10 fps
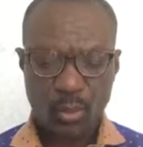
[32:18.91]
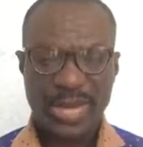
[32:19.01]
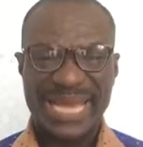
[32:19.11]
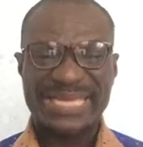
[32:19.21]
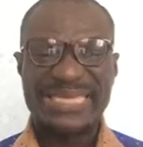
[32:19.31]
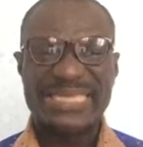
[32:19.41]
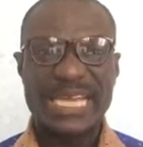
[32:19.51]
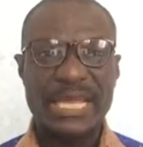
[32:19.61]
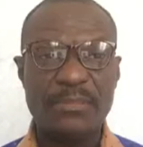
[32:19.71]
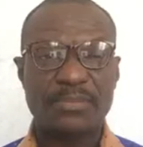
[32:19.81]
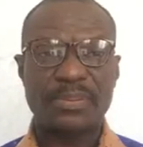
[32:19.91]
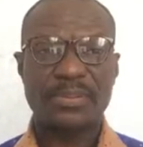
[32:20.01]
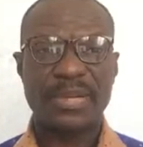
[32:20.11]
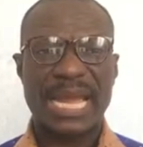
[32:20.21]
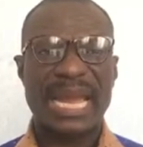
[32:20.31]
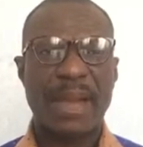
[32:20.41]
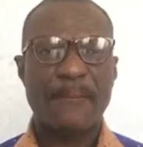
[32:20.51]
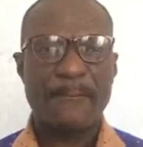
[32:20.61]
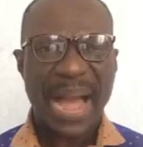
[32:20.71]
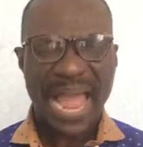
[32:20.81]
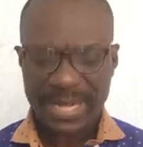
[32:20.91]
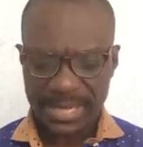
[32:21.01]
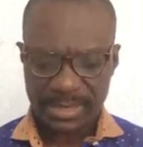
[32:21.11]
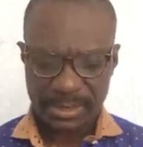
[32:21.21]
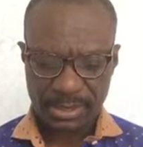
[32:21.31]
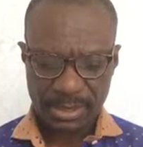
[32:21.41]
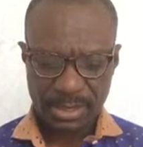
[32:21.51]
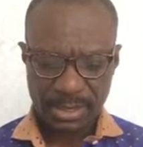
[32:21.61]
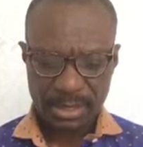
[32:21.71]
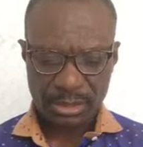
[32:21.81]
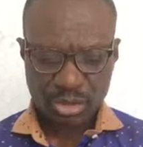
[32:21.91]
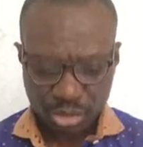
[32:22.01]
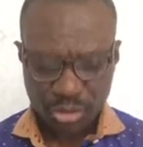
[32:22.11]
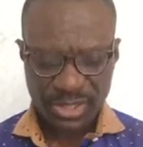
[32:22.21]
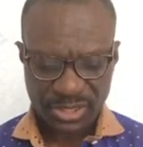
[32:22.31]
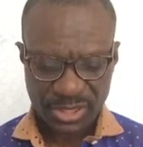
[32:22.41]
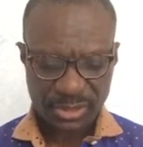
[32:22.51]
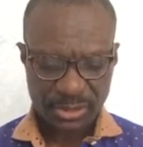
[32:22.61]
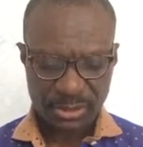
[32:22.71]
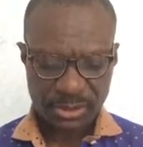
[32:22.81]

with a deep and abiding trust